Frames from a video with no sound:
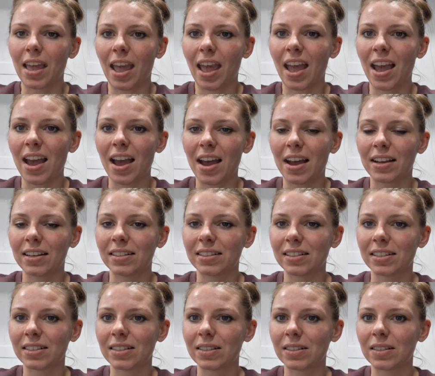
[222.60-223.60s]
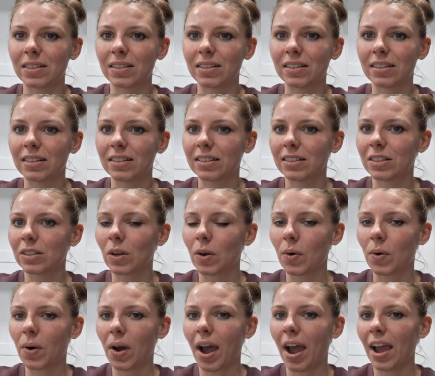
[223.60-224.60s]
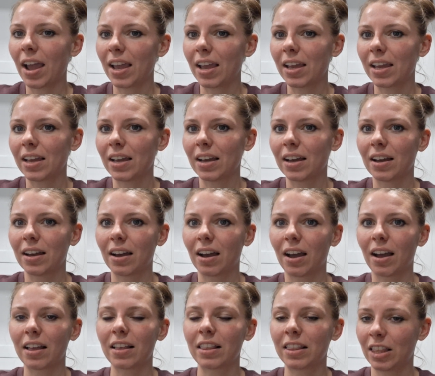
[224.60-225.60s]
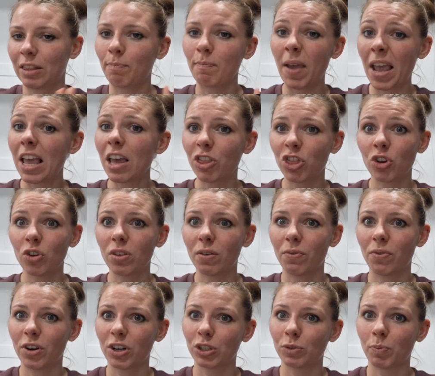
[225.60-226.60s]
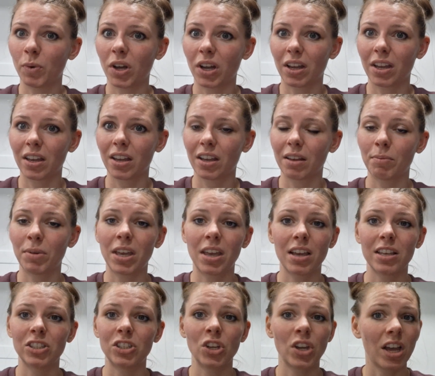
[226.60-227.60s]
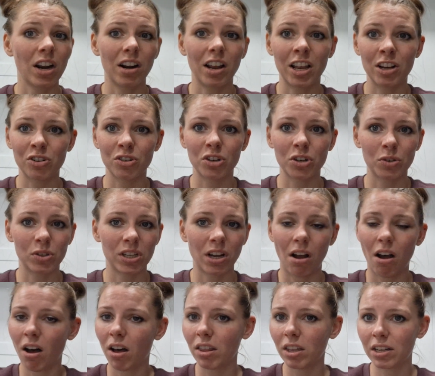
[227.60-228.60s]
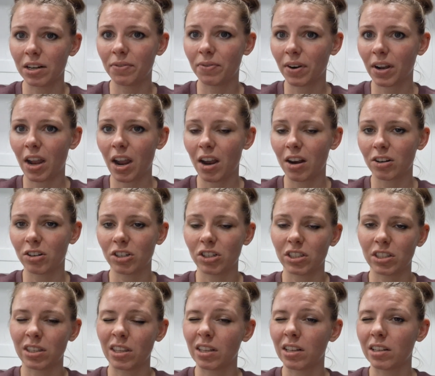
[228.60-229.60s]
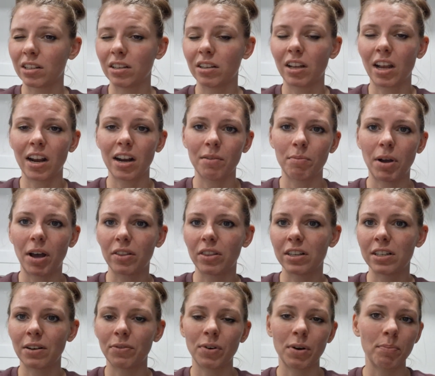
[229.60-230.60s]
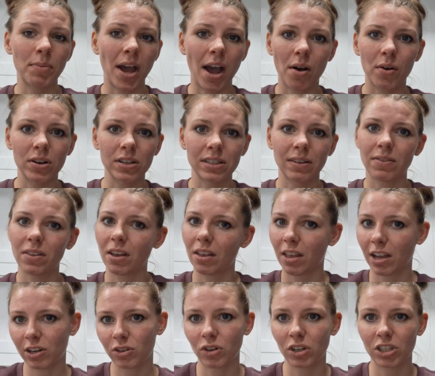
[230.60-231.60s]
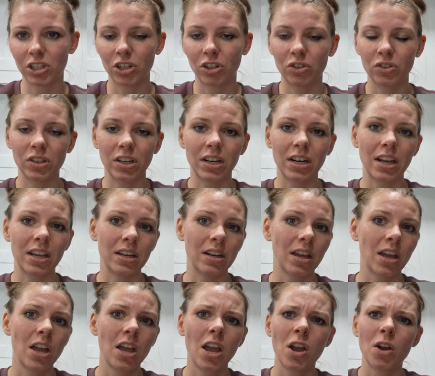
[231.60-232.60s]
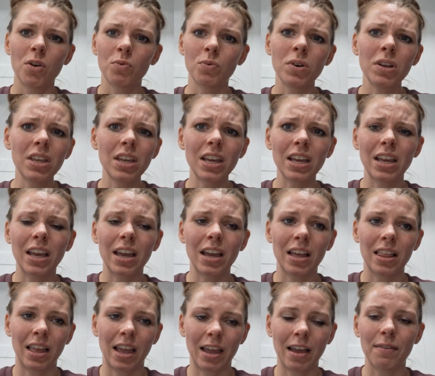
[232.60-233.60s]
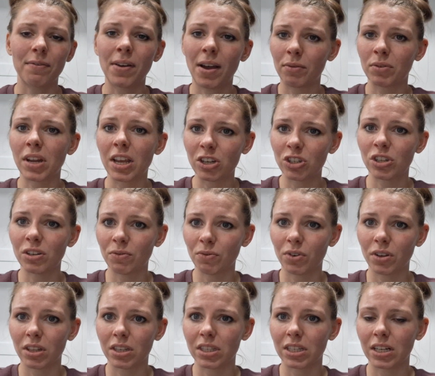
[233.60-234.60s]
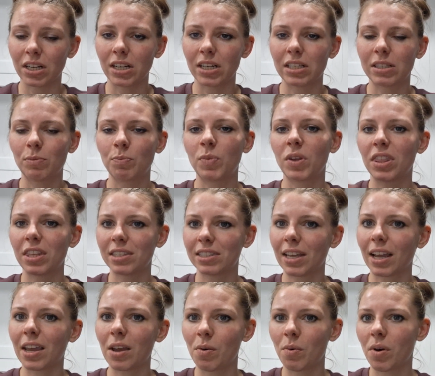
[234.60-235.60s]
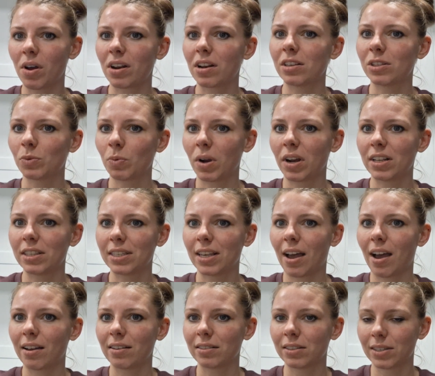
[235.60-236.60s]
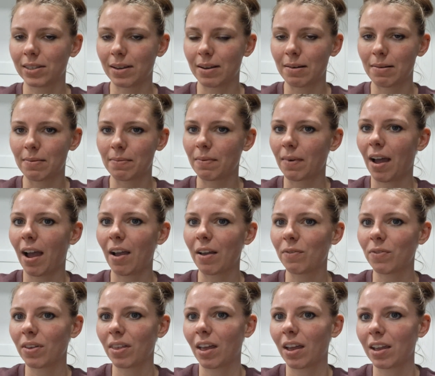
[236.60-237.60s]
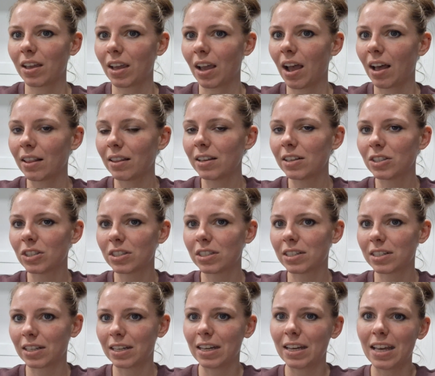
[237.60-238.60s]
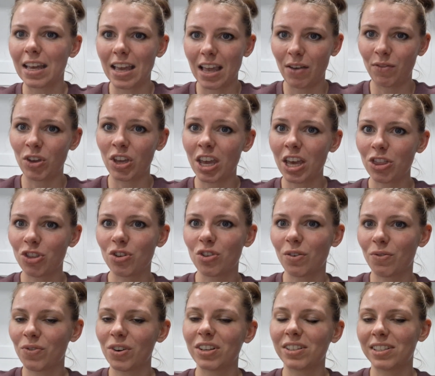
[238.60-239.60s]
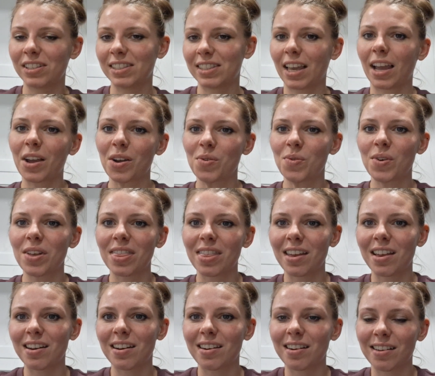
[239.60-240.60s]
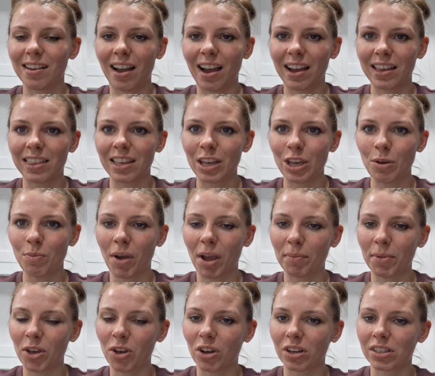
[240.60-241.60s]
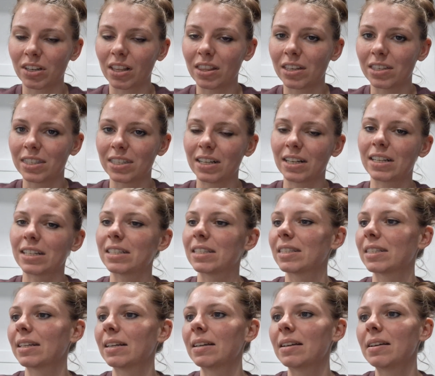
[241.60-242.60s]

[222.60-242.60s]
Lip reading: And so I make it through the 1st book because you get introduced to all the different characters, hear about the different powers of the electric children, and really get like a foundation for the series. But the 2nd one is where it's at. So I feel like at least if you can get through the 1st and 2nd one, then I think you might be hooked on the series.